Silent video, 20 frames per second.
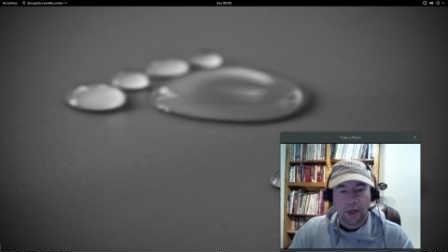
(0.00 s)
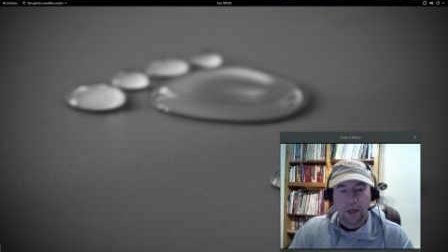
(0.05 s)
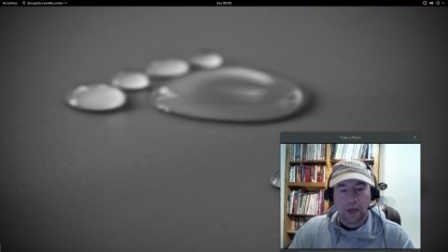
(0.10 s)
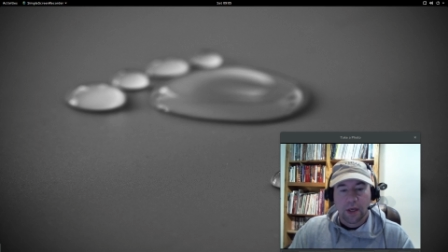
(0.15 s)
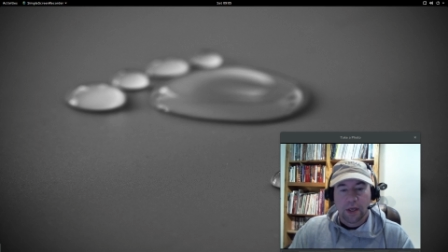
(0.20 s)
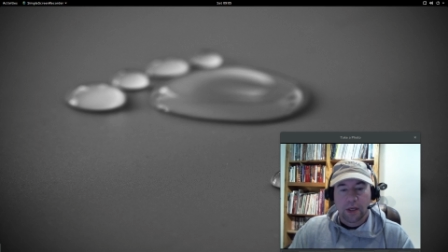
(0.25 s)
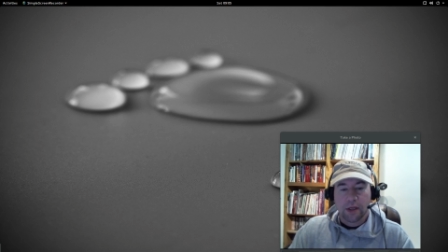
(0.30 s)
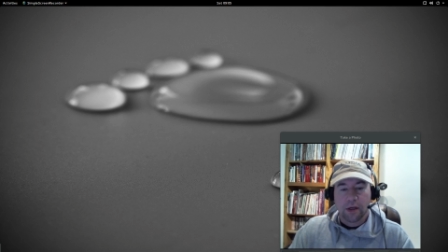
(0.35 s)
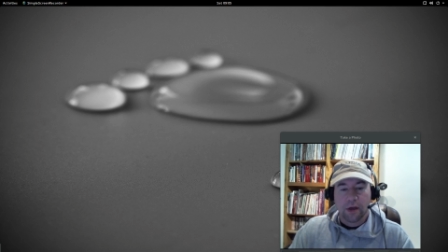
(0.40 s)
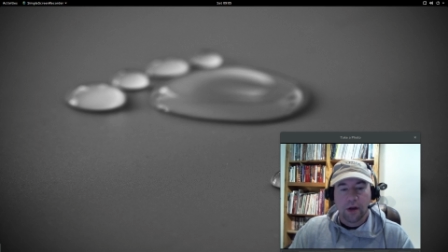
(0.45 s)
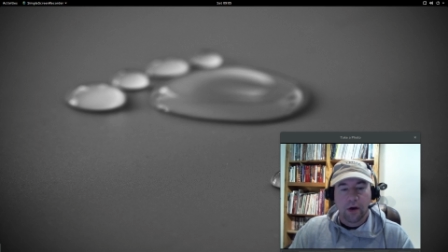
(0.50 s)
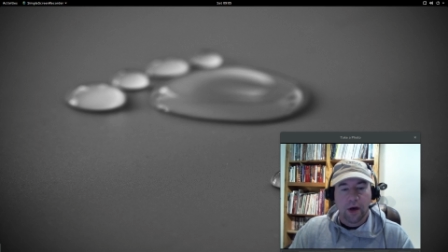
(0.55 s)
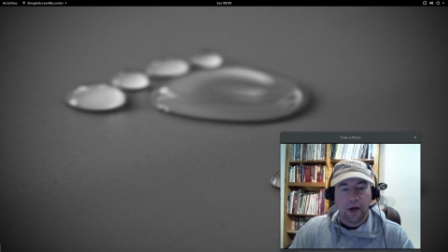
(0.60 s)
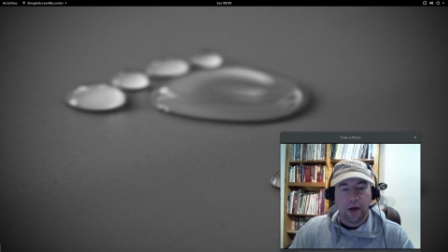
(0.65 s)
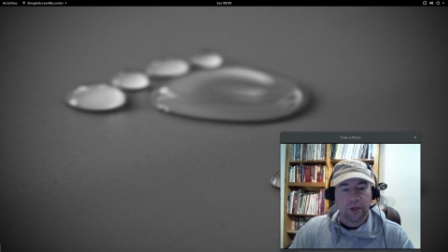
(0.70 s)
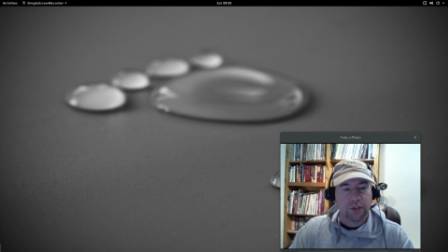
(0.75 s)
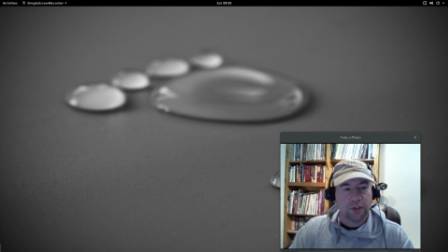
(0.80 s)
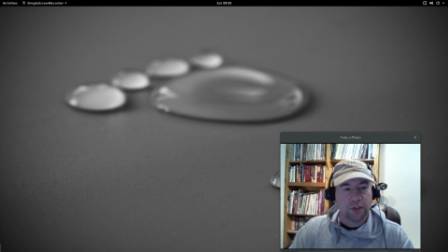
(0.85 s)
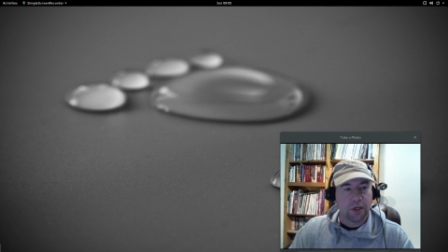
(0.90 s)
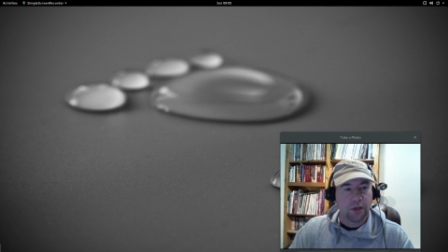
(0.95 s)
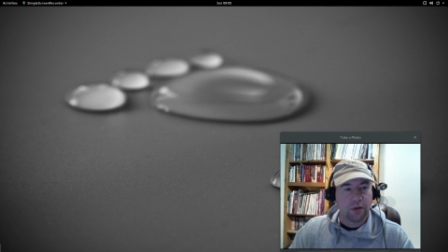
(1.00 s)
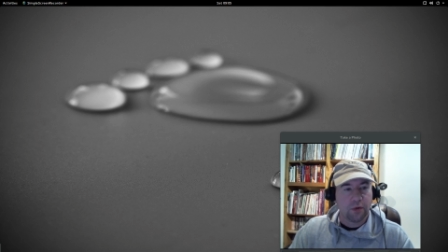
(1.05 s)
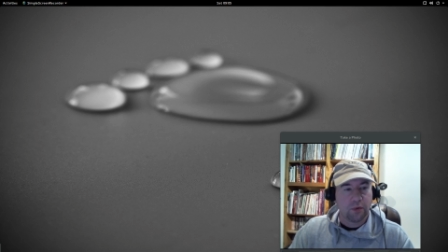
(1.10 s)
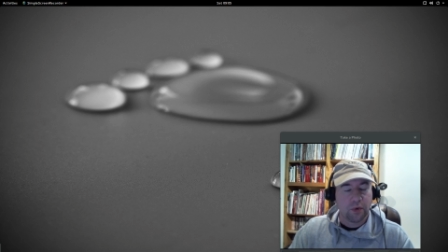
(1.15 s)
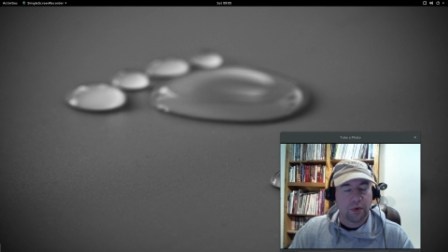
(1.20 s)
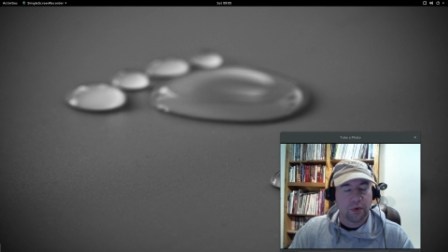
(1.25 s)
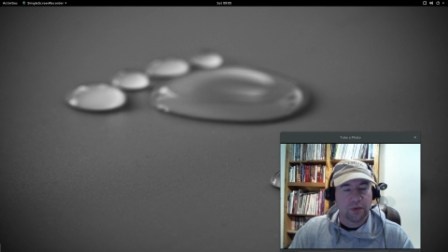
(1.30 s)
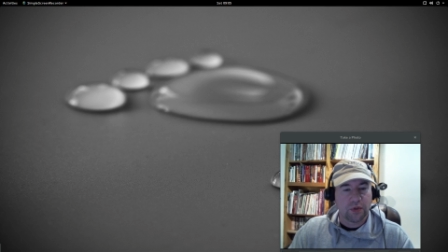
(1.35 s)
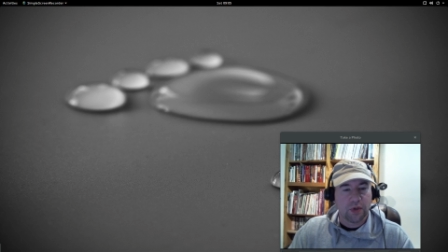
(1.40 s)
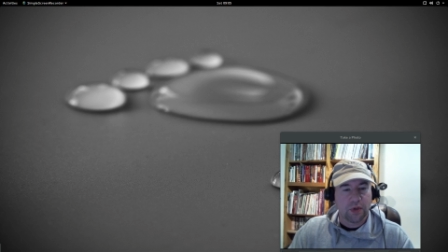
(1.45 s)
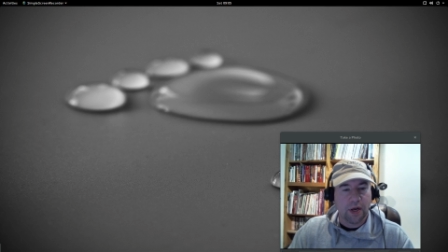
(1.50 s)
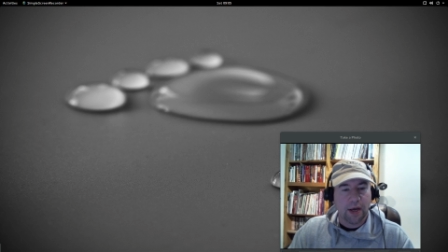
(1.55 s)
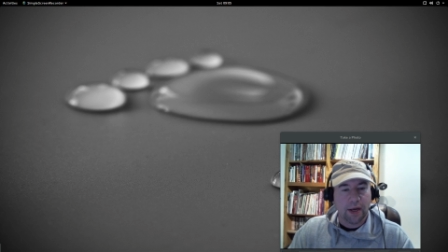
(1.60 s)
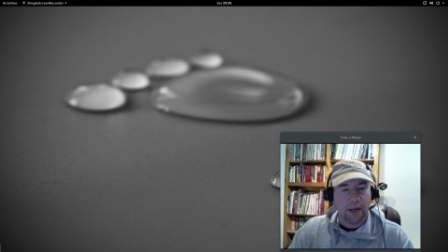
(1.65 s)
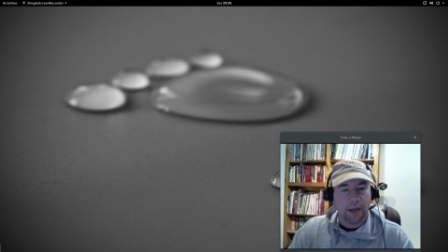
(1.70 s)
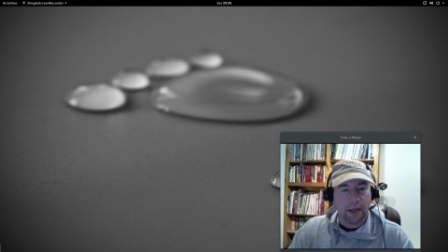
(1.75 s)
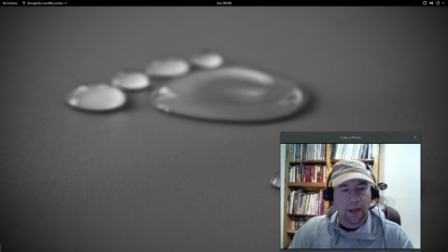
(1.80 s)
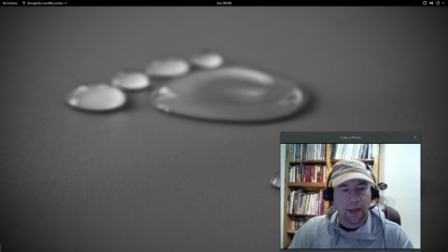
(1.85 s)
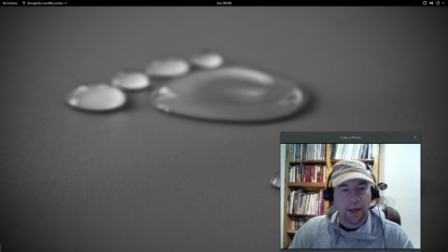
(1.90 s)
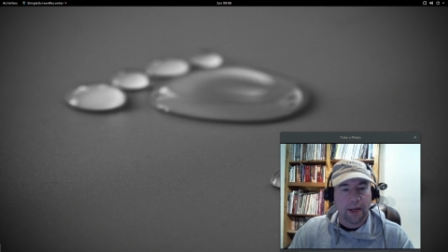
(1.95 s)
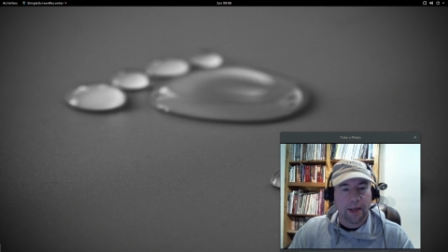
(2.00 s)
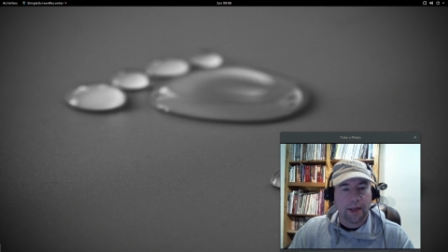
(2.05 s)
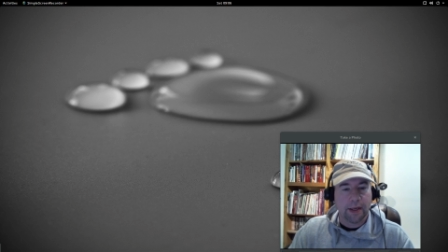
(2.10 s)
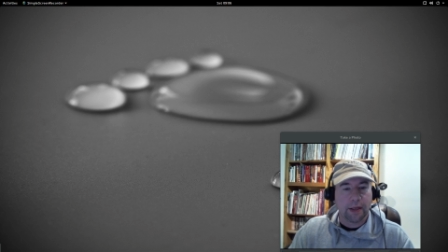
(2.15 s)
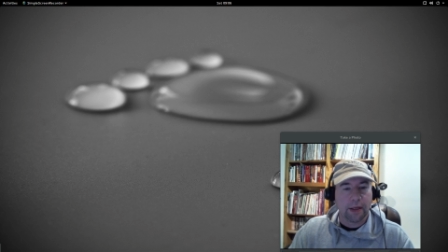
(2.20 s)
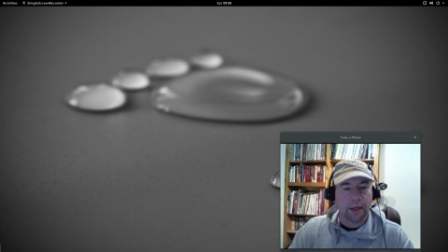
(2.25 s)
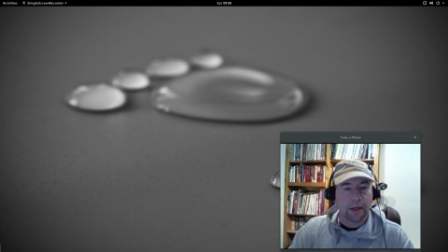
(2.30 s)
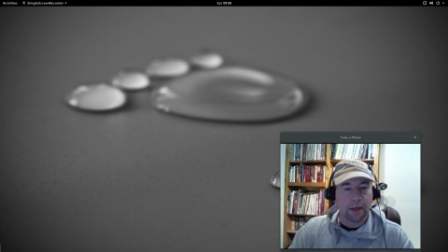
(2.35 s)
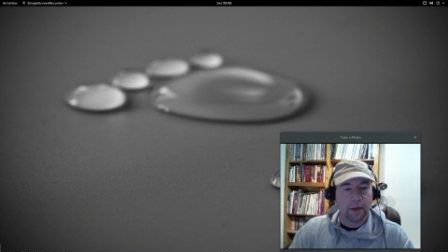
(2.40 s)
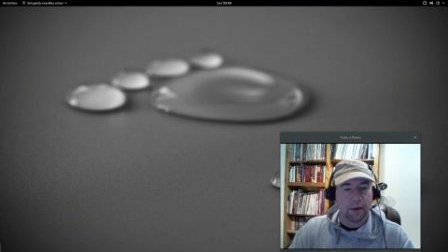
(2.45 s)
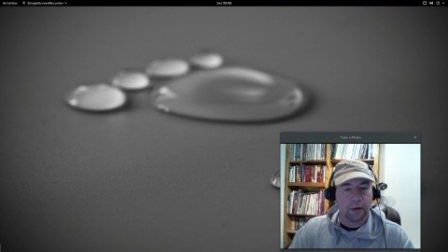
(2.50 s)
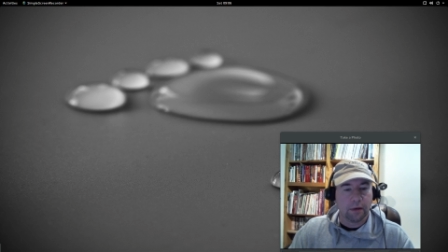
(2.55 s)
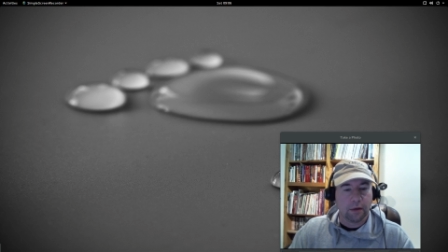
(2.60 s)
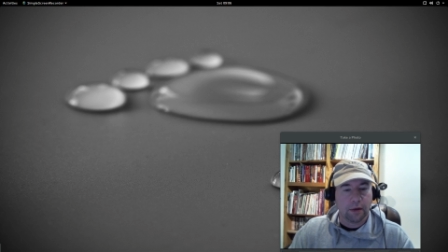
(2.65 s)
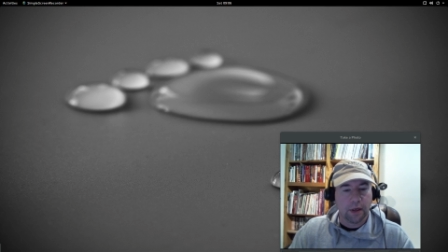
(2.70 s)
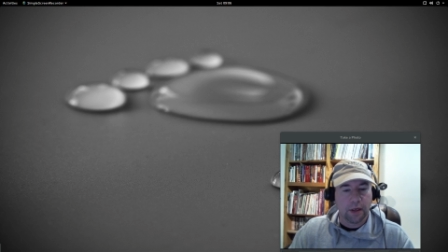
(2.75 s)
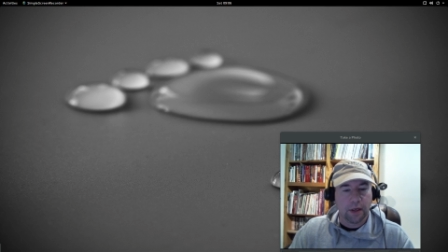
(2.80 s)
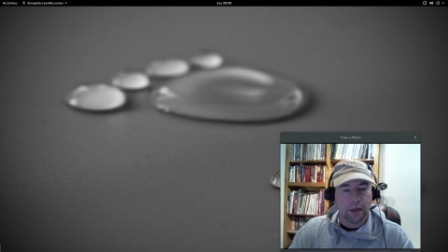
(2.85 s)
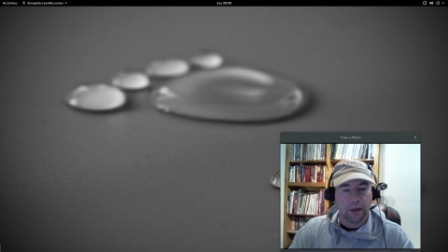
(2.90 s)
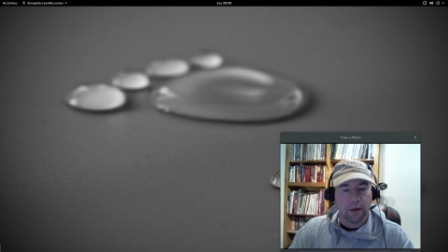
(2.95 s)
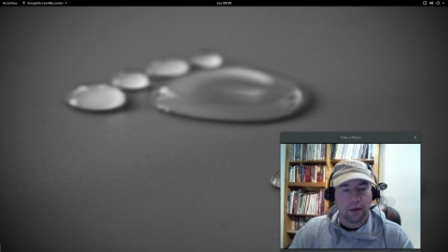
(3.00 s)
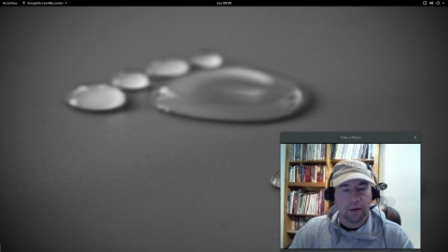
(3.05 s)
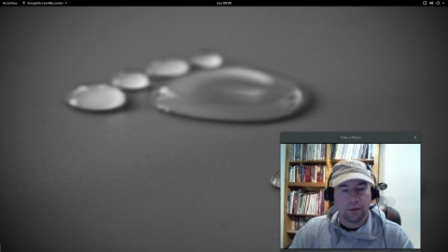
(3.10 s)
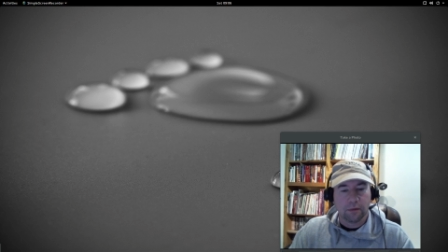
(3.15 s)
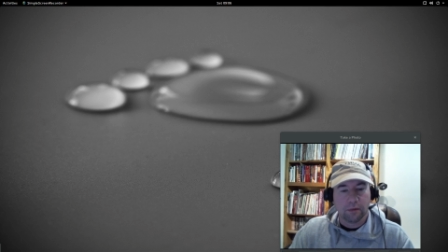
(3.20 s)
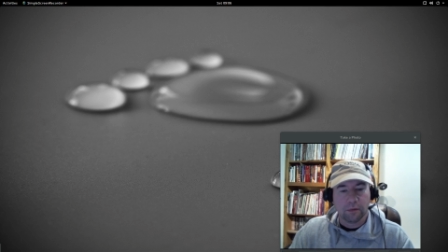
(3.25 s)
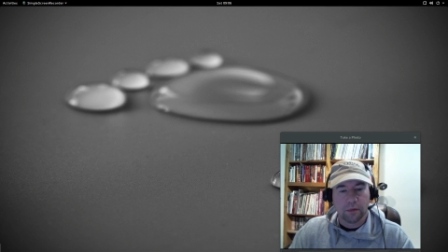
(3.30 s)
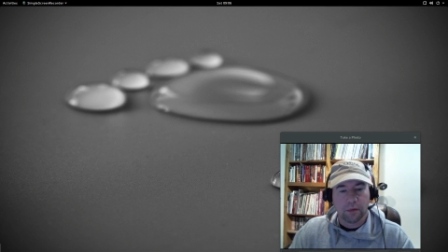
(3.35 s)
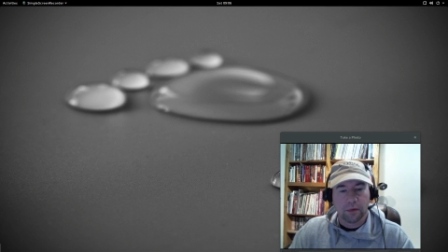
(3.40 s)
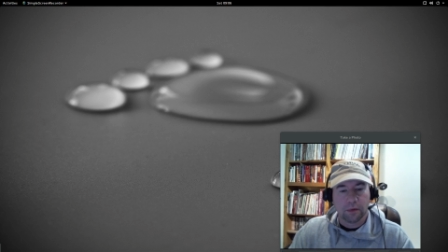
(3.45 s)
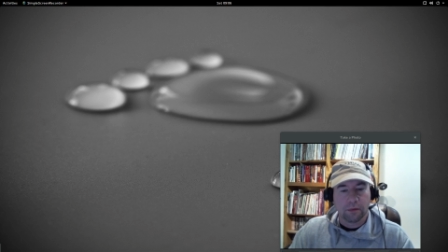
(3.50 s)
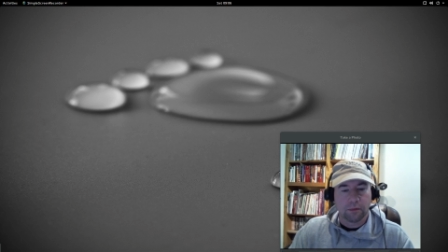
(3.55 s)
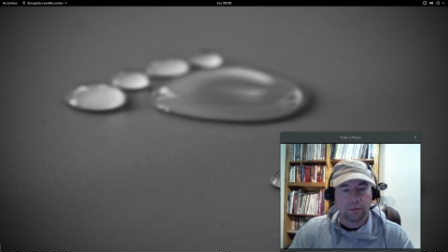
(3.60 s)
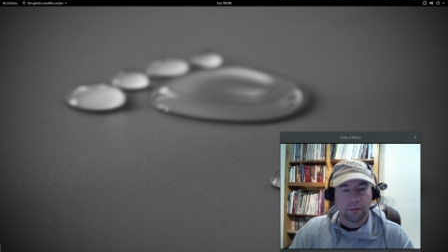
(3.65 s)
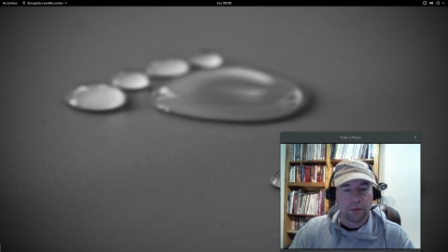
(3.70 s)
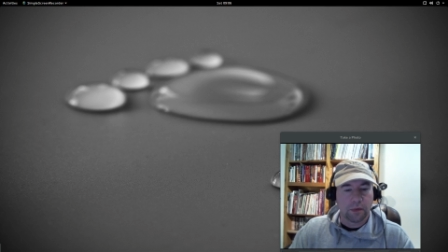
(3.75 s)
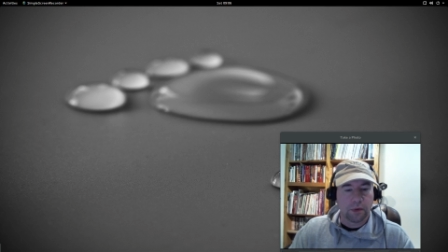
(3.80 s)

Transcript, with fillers: you know, I'll show you the ones that I like and and